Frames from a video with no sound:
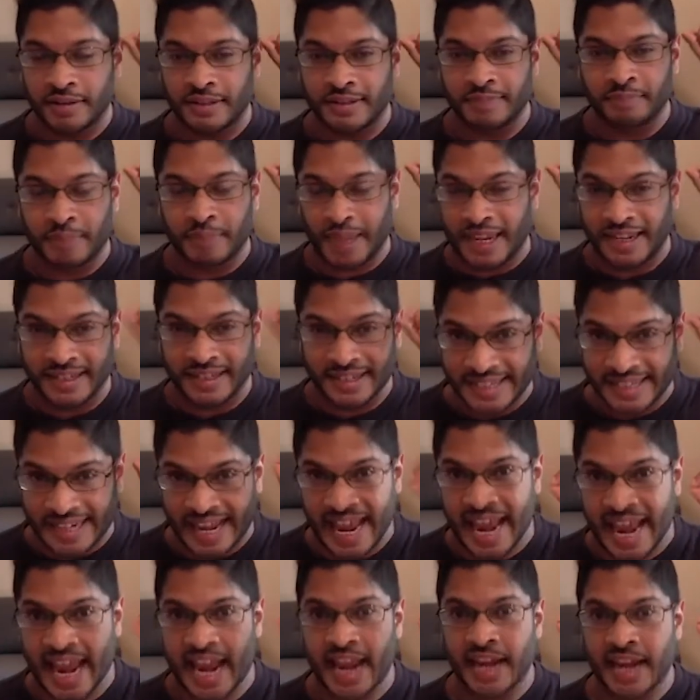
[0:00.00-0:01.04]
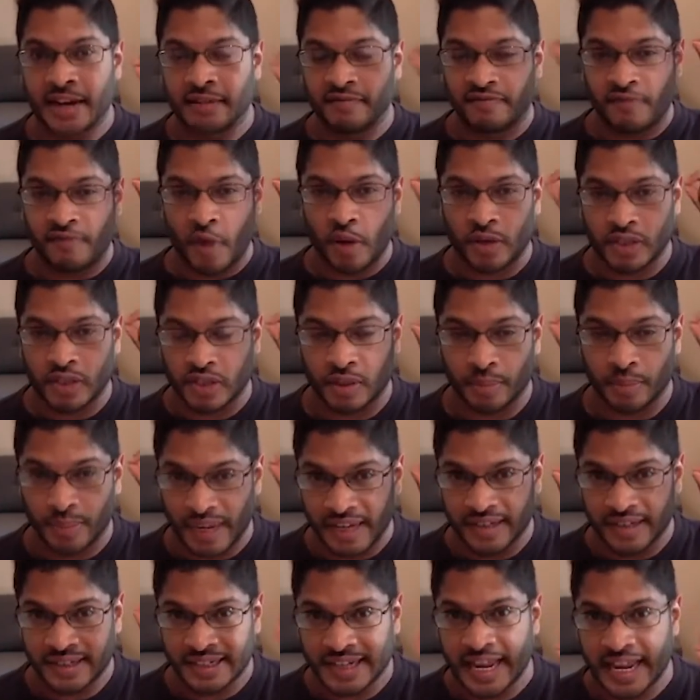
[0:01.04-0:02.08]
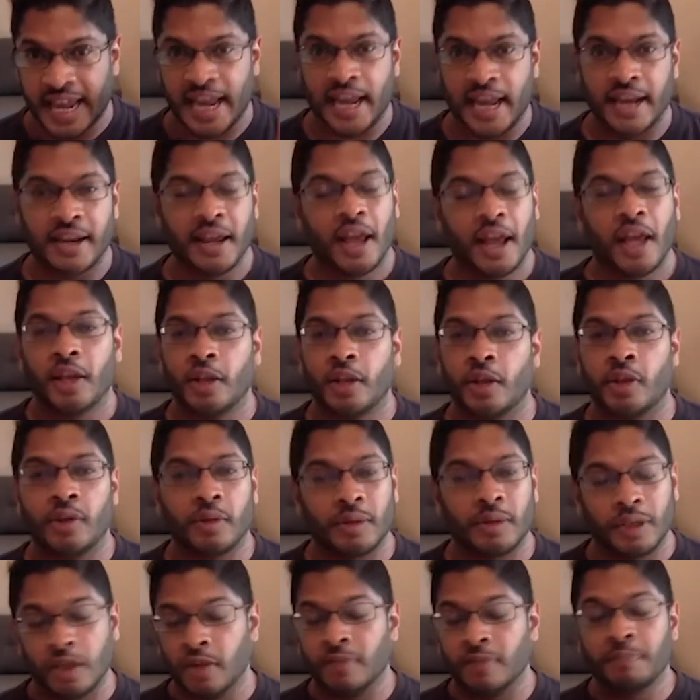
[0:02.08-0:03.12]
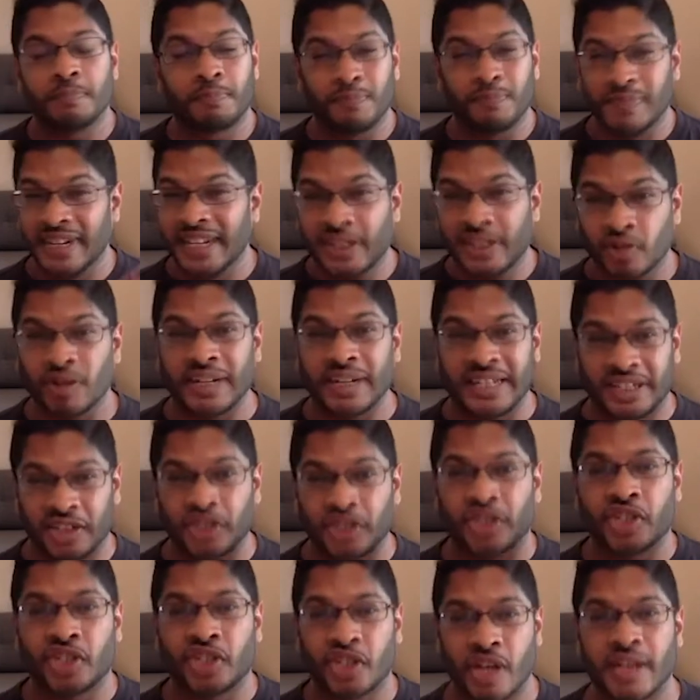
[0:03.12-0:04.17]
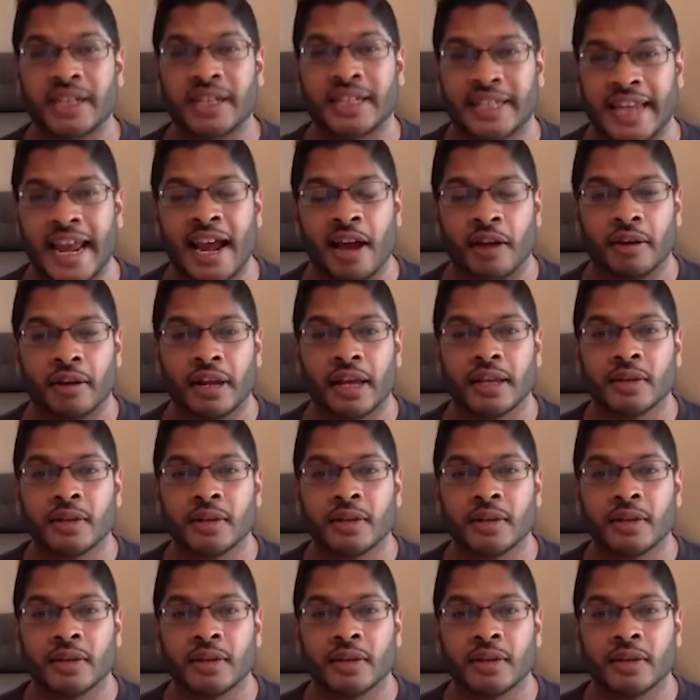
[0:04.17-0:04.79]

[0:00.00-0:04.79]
being scared and focused on being scared, you literally just shut down.